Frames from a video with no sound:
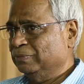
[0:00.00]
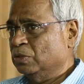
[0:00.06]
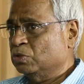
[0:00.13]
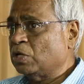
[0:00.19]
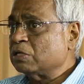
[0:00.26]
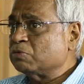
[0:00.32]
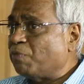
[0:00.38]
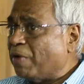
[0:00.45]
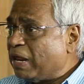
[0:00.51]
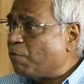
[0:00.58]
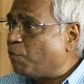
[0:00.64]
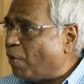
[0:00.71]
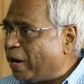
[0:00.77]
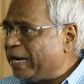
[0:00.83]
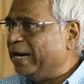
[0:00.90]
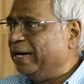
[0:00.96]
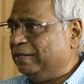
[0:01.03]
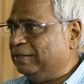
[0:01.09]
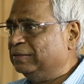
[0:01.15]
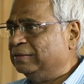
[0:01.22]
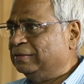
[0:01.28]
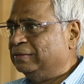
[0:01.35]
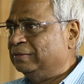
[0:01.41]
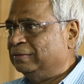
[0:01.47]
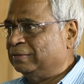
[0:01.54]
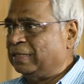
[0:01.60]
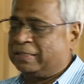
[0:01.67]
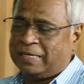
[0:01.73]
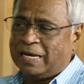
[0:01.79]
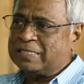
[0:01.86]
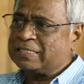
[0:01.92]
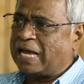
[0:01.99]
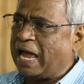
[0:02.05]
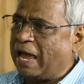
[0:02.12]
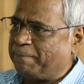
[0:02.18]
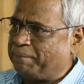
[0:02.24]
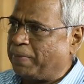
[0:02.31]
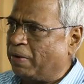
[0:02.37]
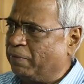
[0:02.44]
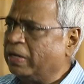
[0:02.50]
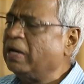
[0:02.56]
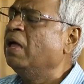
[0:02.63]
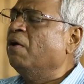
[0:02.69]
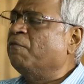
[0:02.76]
So, I was very worried that yes, I have power.